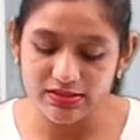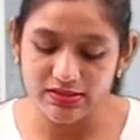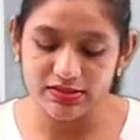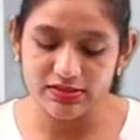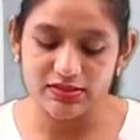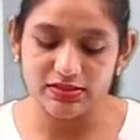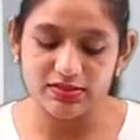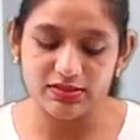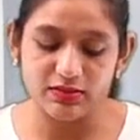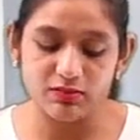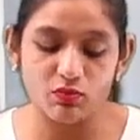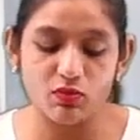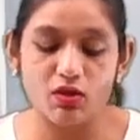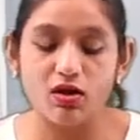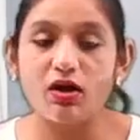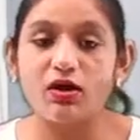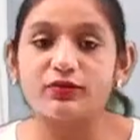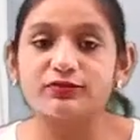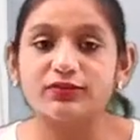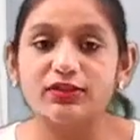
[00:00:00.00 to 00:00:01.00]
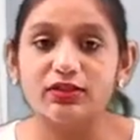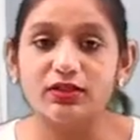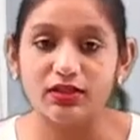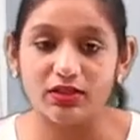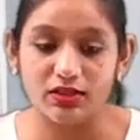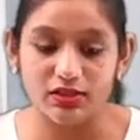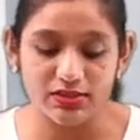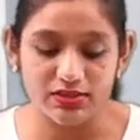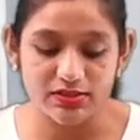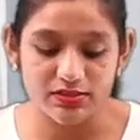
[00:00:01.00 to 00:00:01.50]
is the symbol of the
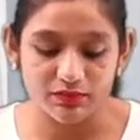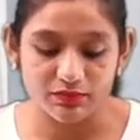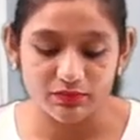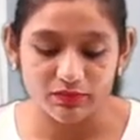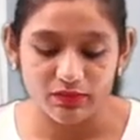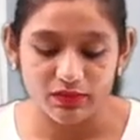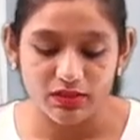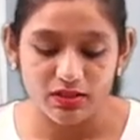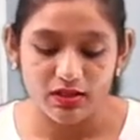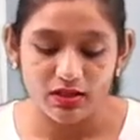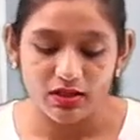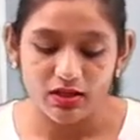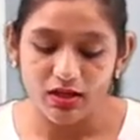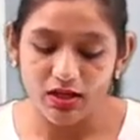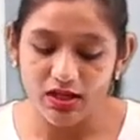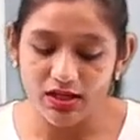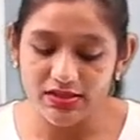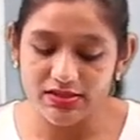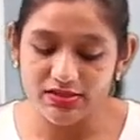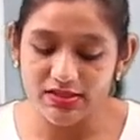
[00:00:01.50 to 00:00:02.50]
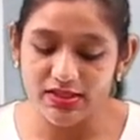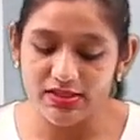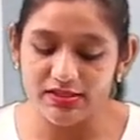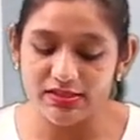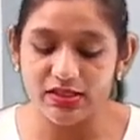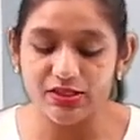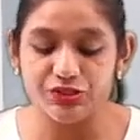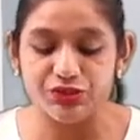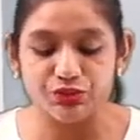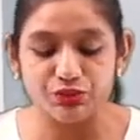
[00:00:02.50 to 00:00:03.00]
hertz. Hertz is
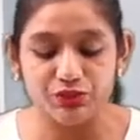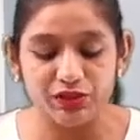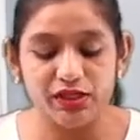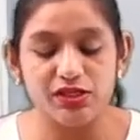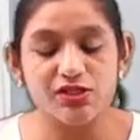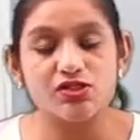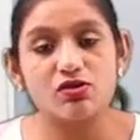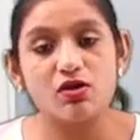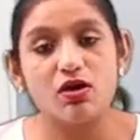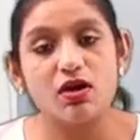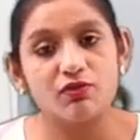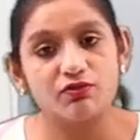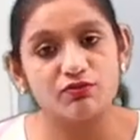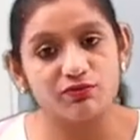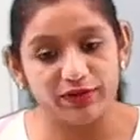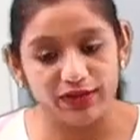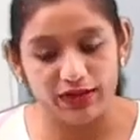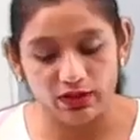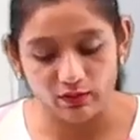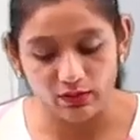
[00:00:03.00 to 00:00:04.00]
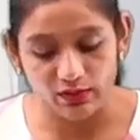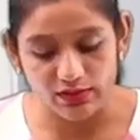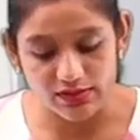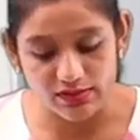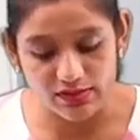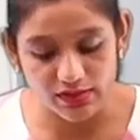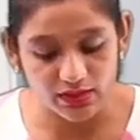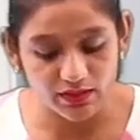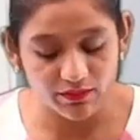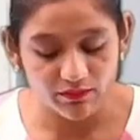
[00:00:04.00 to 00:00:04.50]
a unit of
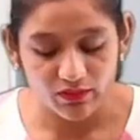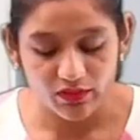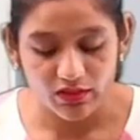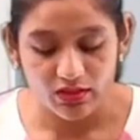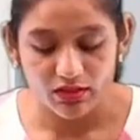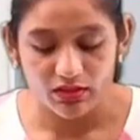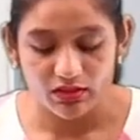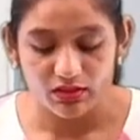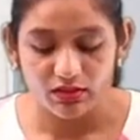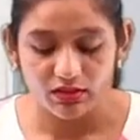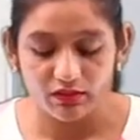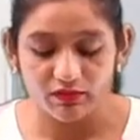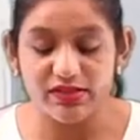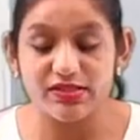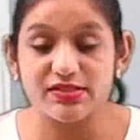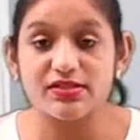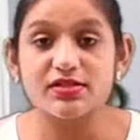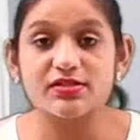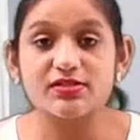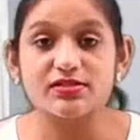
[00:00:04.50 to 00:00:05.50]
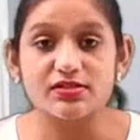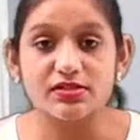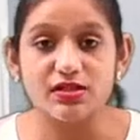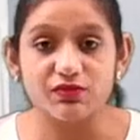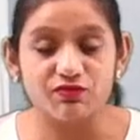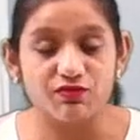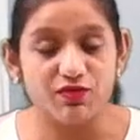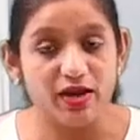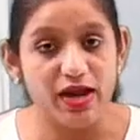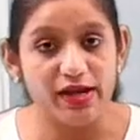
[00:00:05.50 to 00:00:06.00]
frequency which is
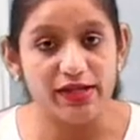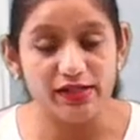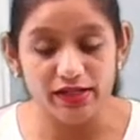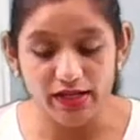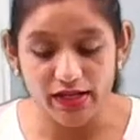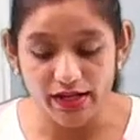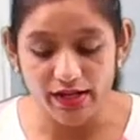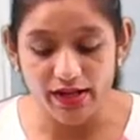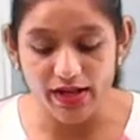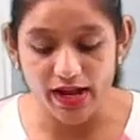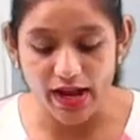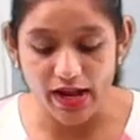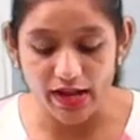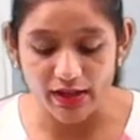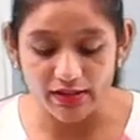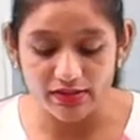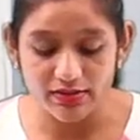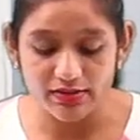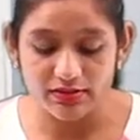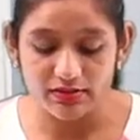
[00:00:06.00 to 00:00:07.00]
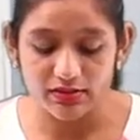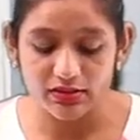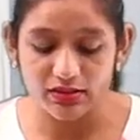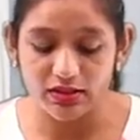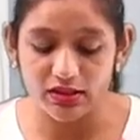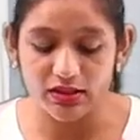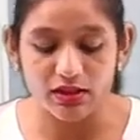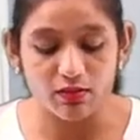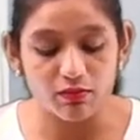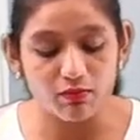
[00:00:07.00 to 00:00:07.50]
defined as
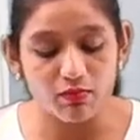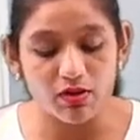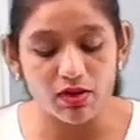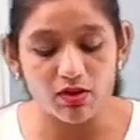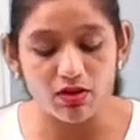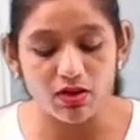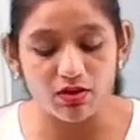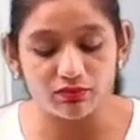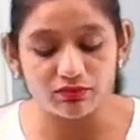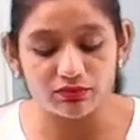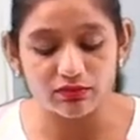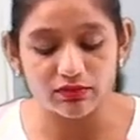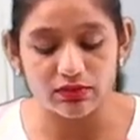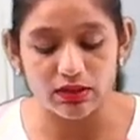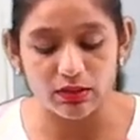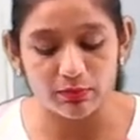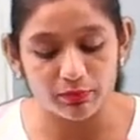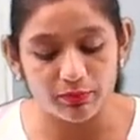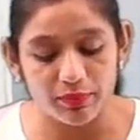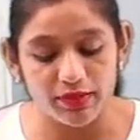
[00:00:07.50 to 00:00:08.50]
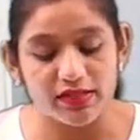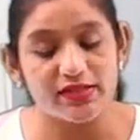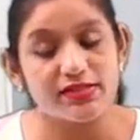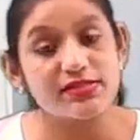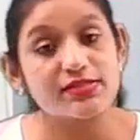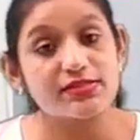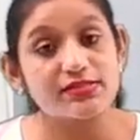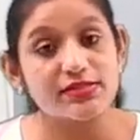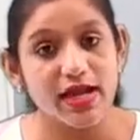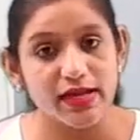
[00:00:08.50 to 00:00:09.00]
the number of complete
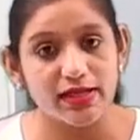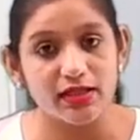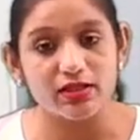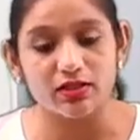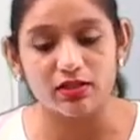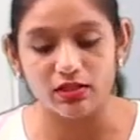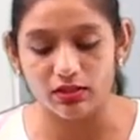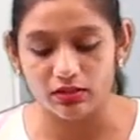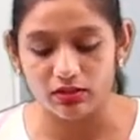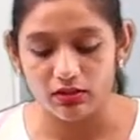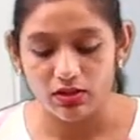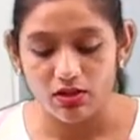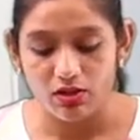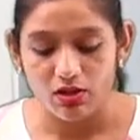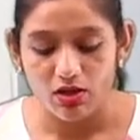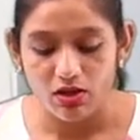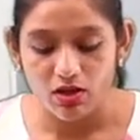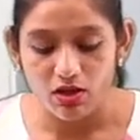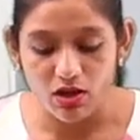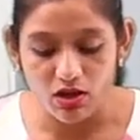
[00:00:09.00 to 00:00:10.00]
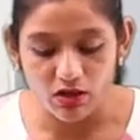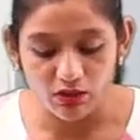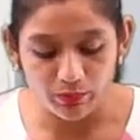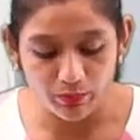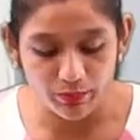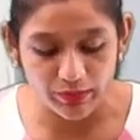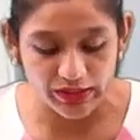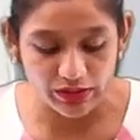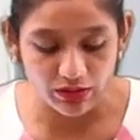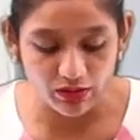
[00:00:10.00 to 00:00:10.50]
cycle
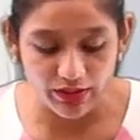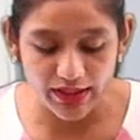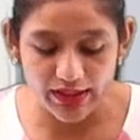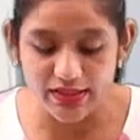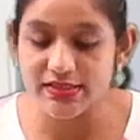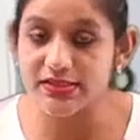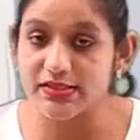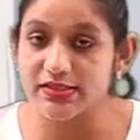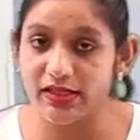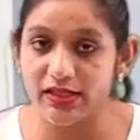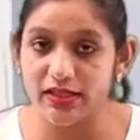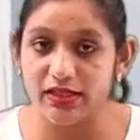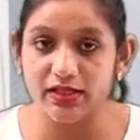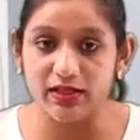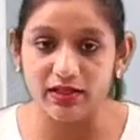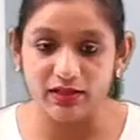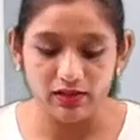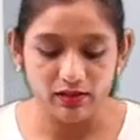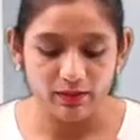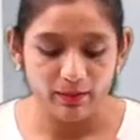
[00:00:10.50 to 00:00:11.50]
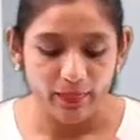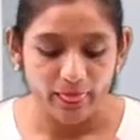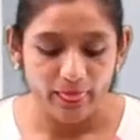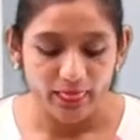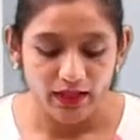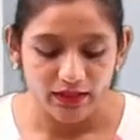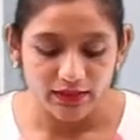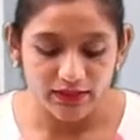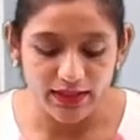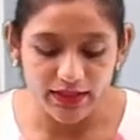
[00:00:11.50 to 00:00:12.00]
of periodic signal
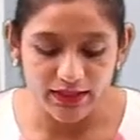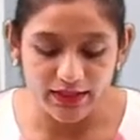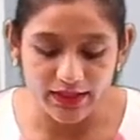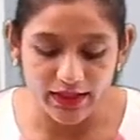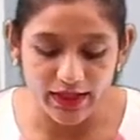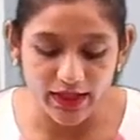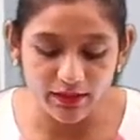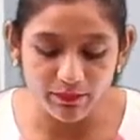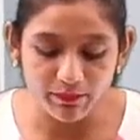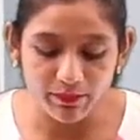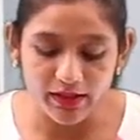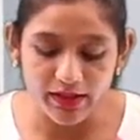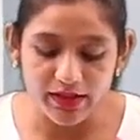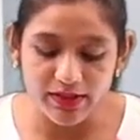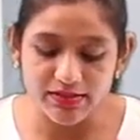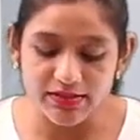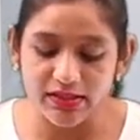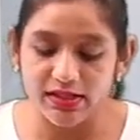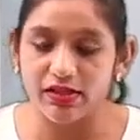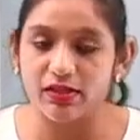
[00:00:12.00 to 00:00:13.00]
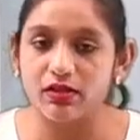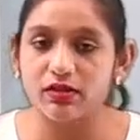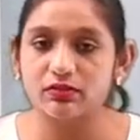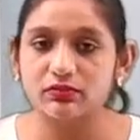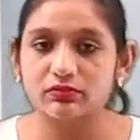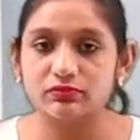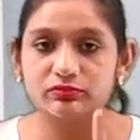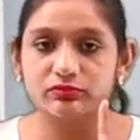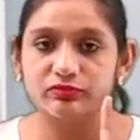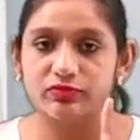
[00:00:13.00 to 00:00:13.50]
that take place in a
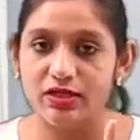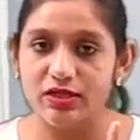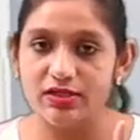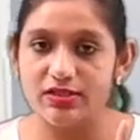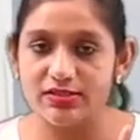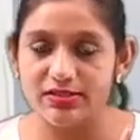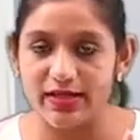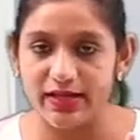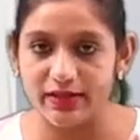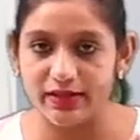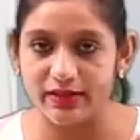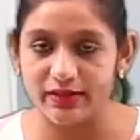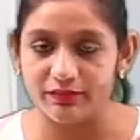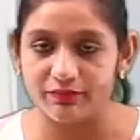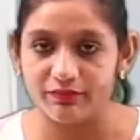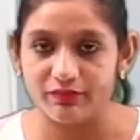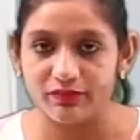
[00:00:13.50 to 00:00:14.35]
1 second.